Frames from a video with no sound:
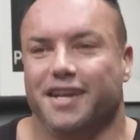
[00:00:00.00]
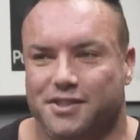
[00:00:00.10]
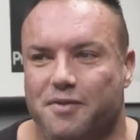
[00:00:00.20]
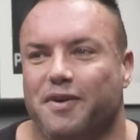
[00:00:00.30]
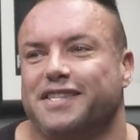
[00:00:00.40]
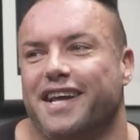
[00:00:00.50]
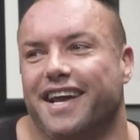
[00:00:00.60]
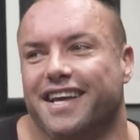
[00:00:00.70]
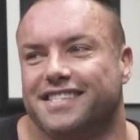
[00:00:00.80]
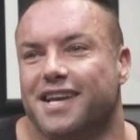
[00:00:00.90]
2 more
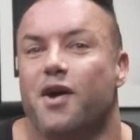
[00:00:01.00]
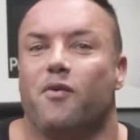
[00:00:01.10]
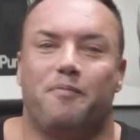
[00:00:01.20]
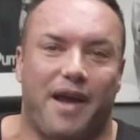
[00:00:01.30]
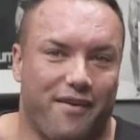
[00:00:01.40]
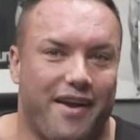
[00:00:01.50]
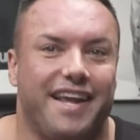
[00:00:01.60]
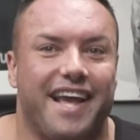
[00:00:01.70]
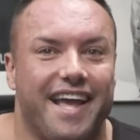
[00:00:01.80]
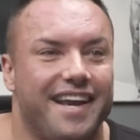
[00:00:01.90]
Sundays, went back around
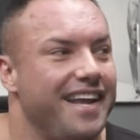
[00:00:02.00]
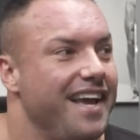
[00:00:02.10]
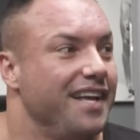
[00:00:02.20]
again.